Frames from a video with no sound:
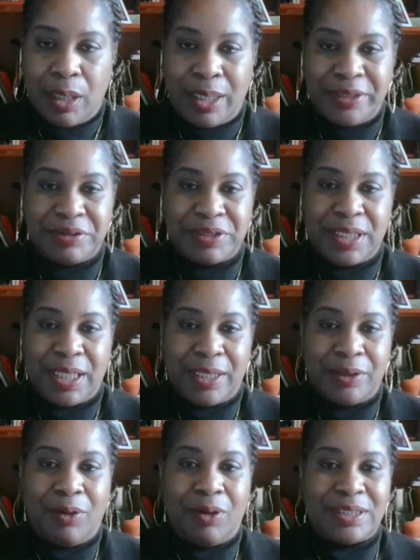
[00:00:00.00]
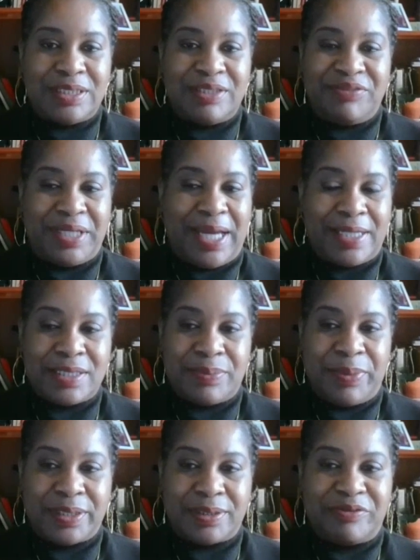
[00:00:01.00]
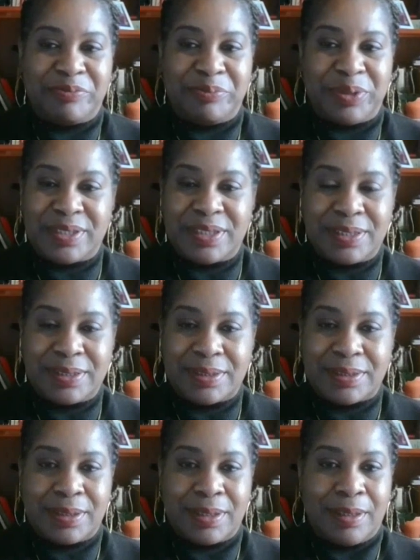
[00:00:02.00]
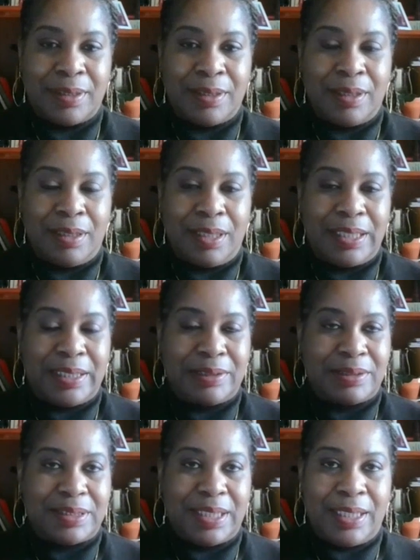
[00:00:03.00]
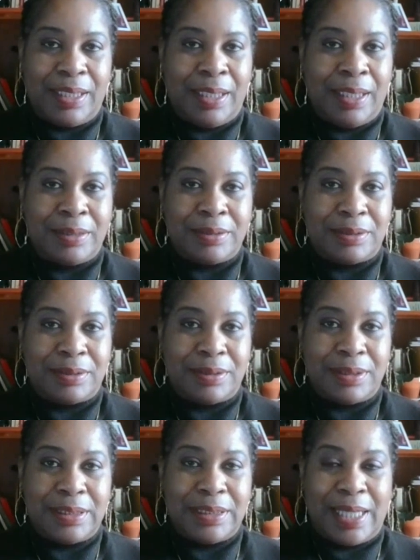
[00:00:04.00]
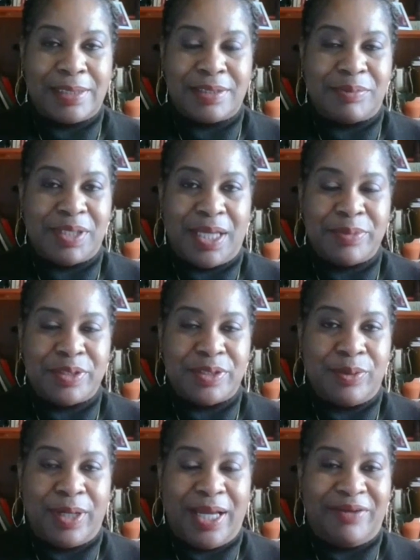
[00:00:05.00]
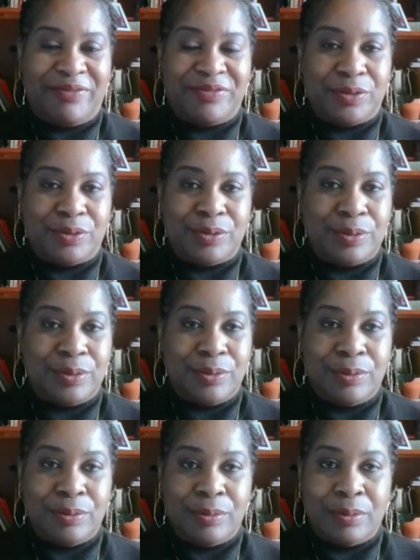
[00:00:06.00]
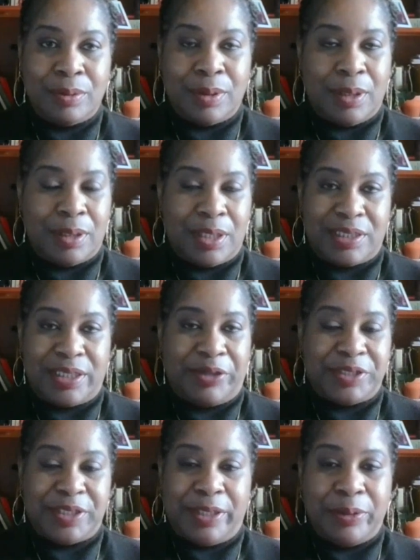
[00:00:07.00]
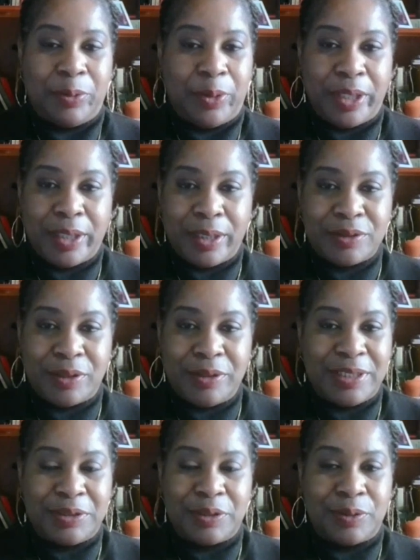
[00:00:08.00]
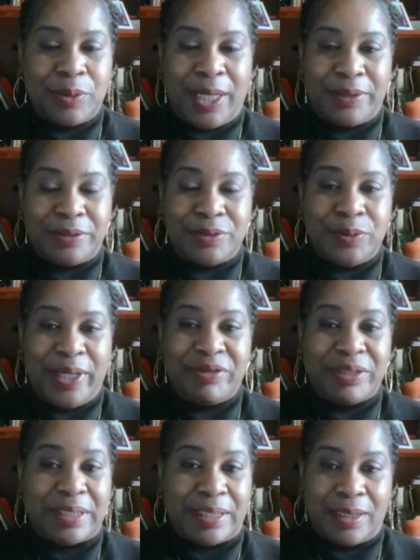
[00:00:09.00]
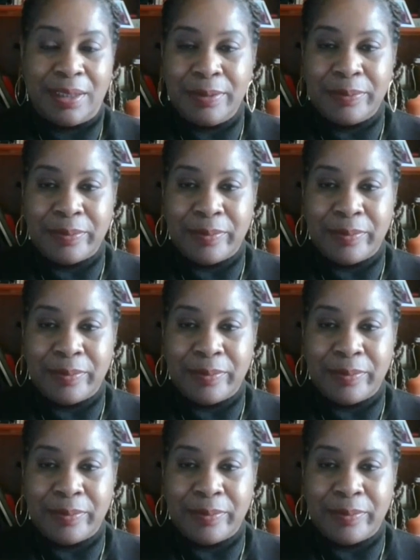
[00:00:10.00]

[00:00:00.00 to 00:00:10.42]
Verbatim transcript: understand all the different aspects of business, understand that sometimes you will have to do the secretary work, so you need to know how to do everything.